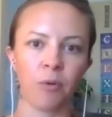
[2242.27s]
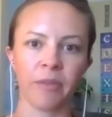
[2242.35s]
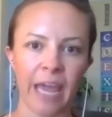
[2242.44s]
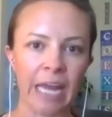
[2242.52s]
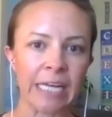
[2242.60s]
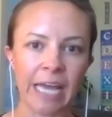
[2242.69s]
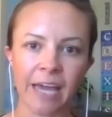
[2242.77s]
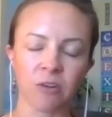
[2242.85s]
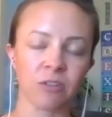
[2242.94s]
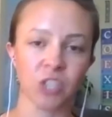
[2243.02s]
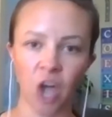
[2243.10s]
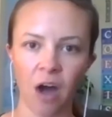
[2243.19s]
up with 80
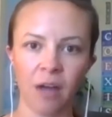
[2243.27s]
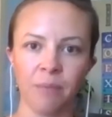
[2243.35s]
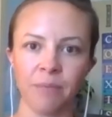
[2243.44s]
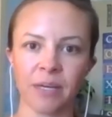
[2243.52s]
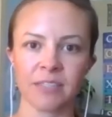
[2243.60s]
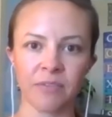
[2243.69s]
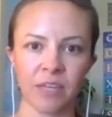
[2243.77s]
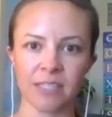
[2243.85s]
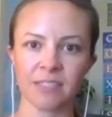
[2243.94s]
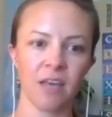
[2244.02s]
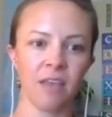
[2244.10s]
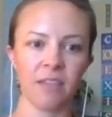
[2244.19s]
acres gone because of
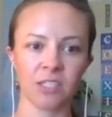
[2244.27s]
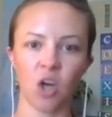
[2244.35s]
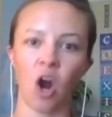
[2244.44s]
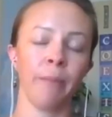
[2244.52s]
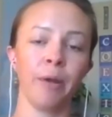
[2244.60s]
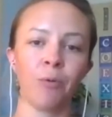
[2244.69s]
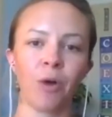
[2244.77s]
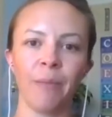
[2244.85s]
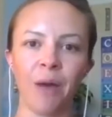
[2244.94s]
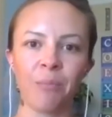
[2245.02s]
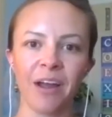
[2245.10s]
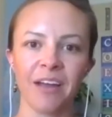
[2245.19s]
these, this army
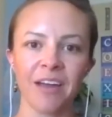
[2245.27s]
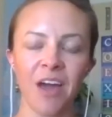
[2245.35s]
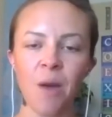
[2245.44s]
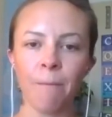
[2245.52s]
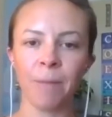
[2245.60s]
worm outbreak,